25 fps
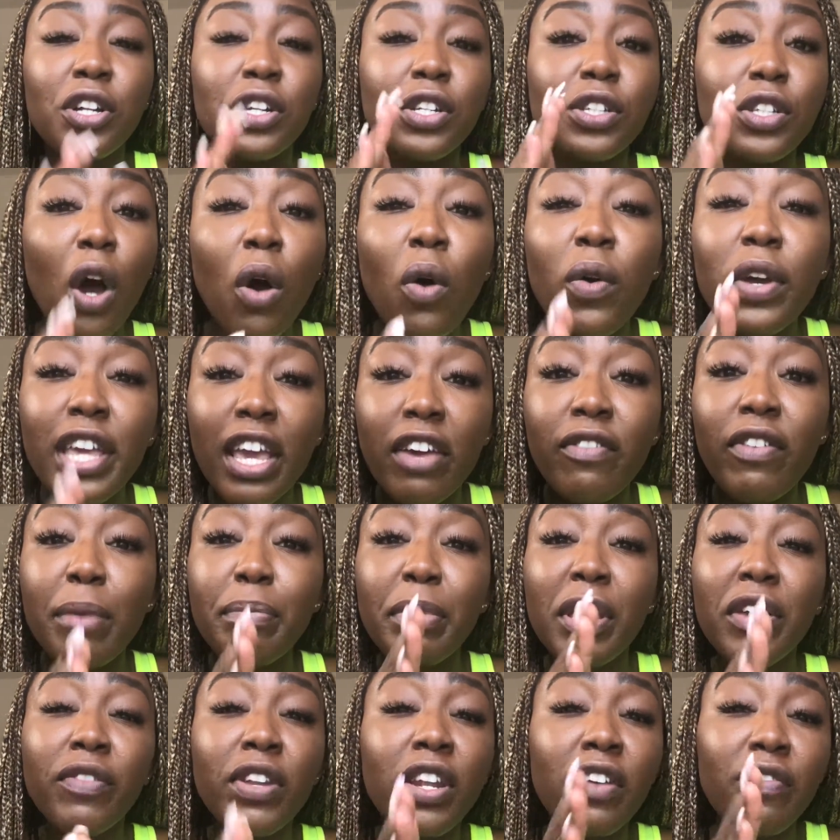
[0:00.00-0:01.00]
Don't give
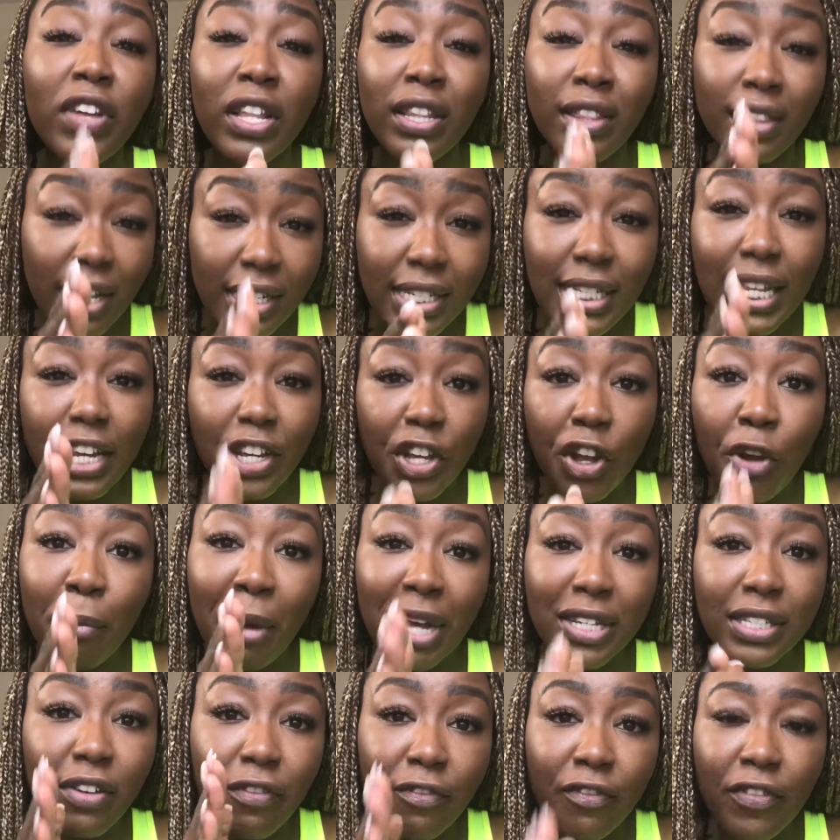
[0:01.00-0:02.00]
up. Even if it looks like you're
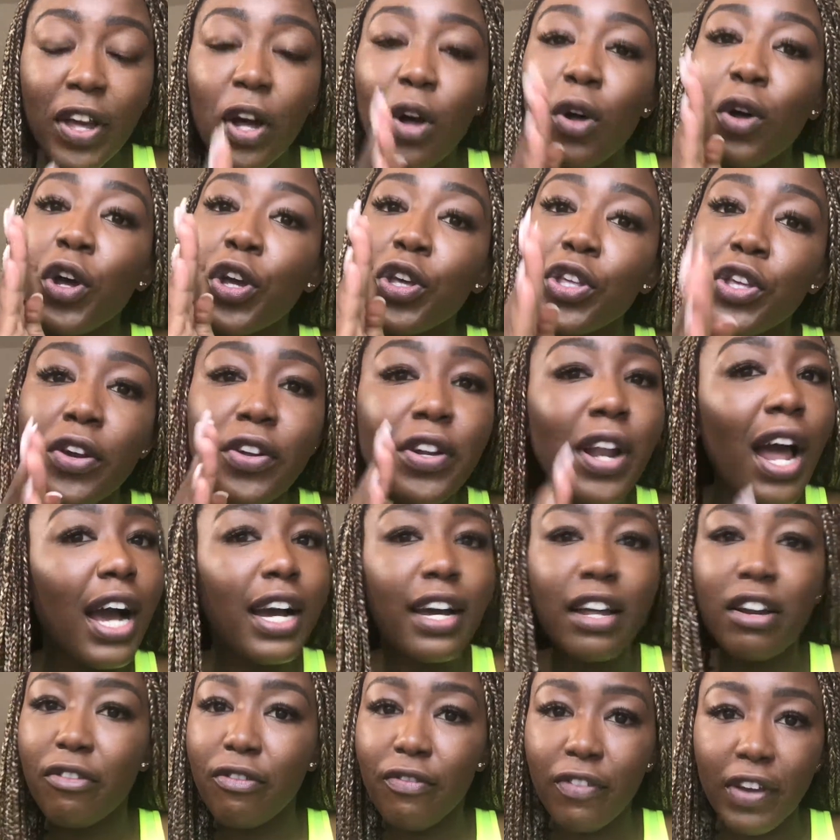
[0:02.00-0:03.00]
about to fail, you're
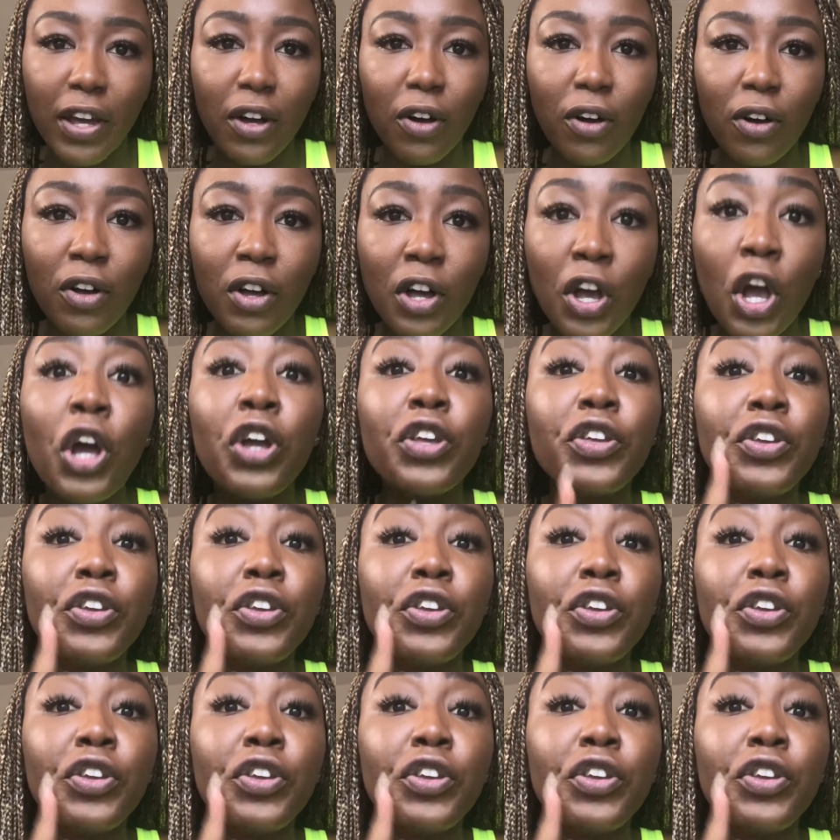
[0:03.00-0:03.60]
not going to fail.